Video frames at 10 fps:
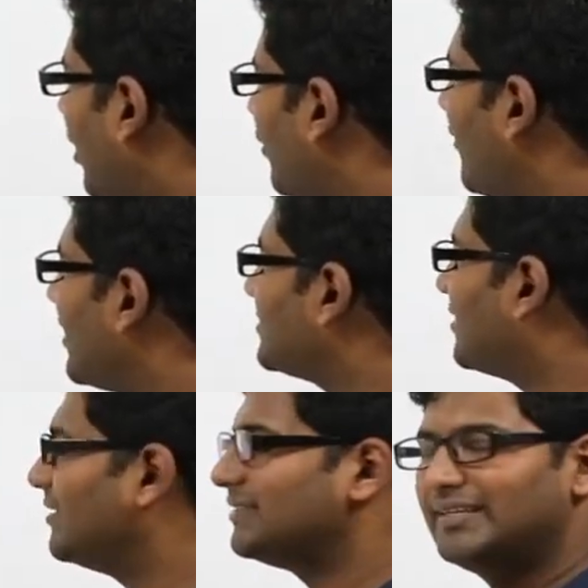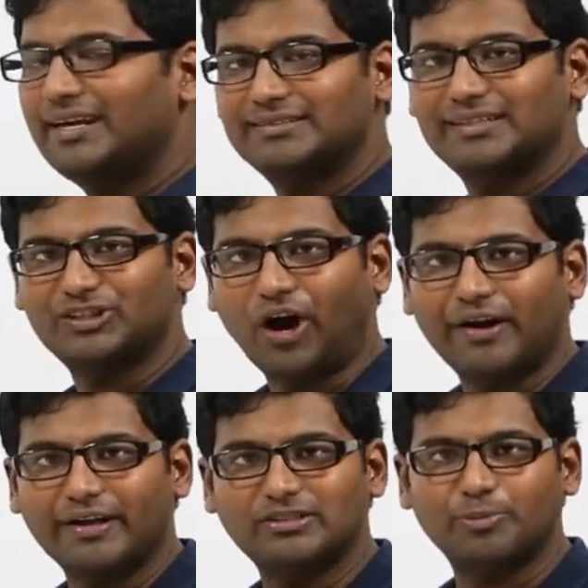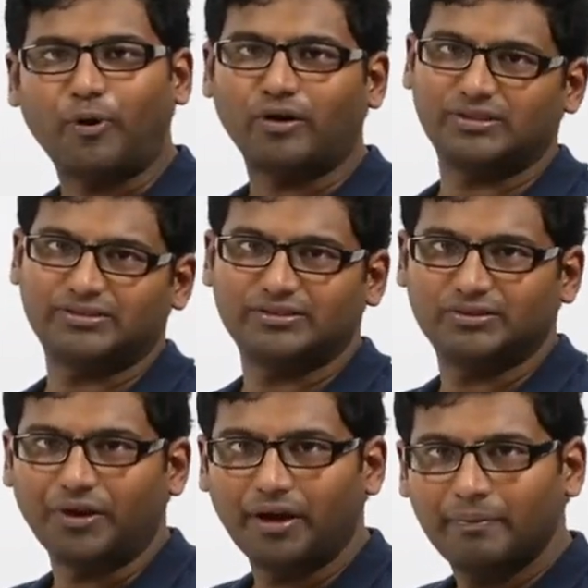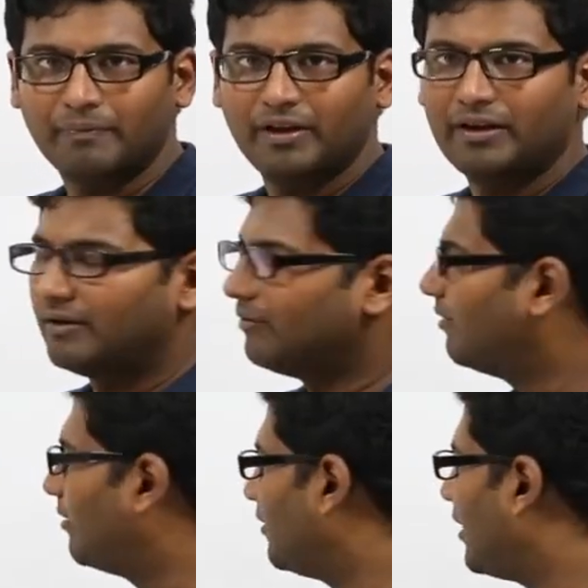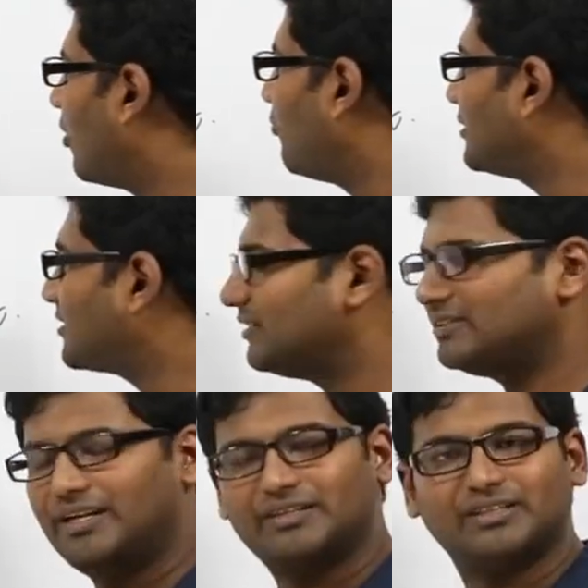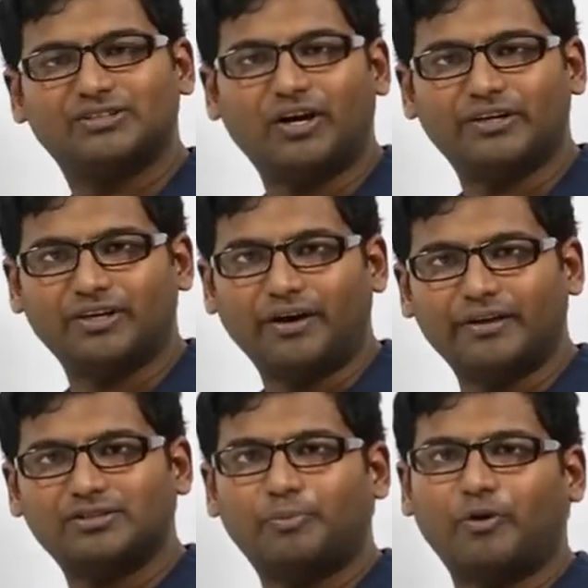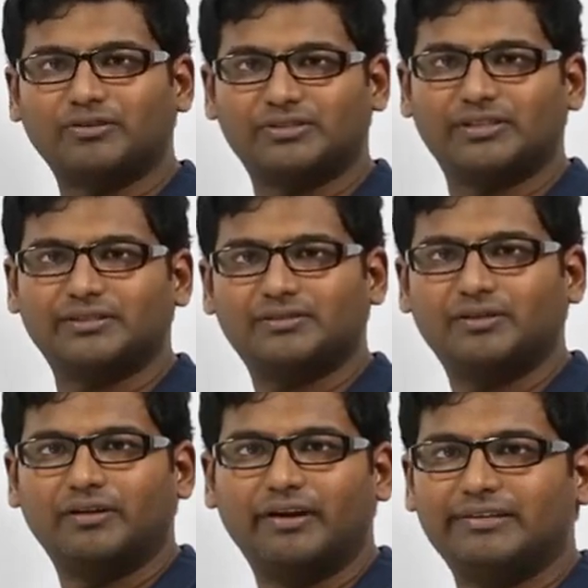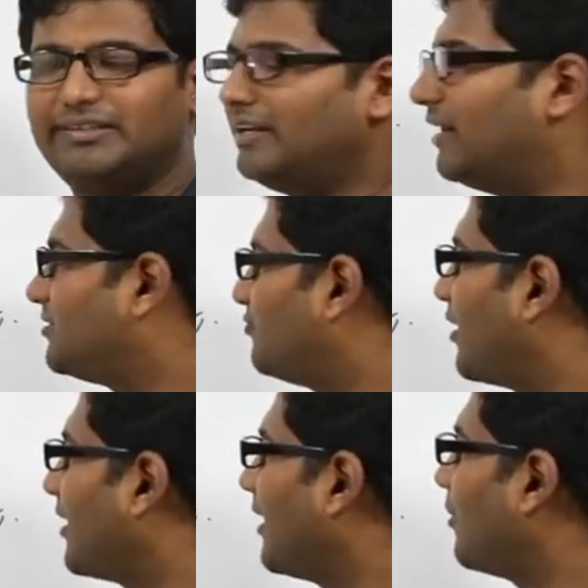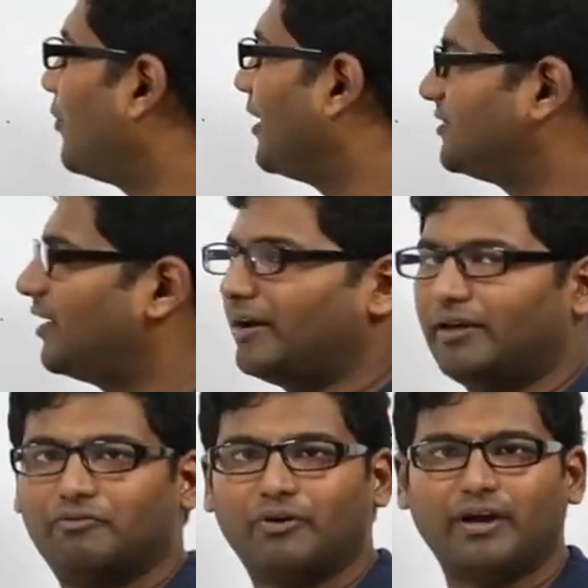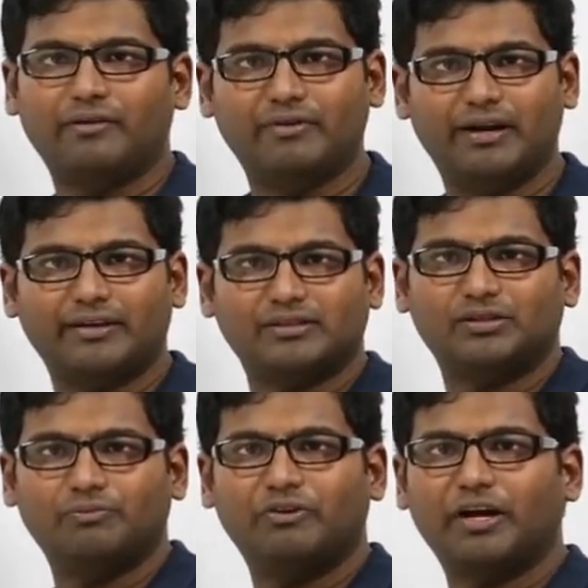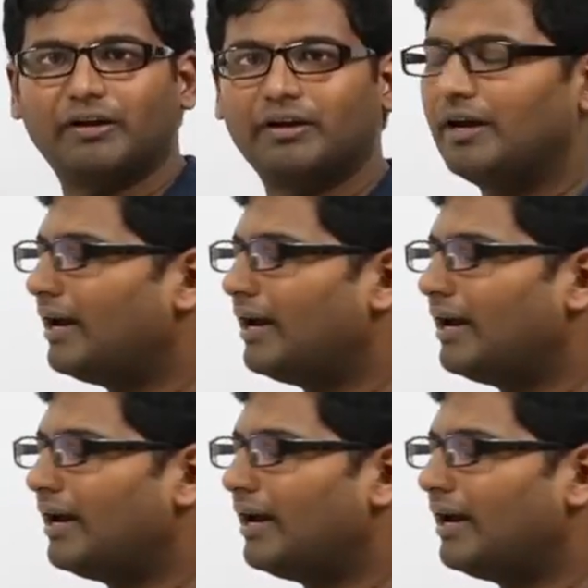always considers the shortest processes. Okay, it always considers the shortest processes. You see, let's forget about SRTF. Okay, let us assume we are,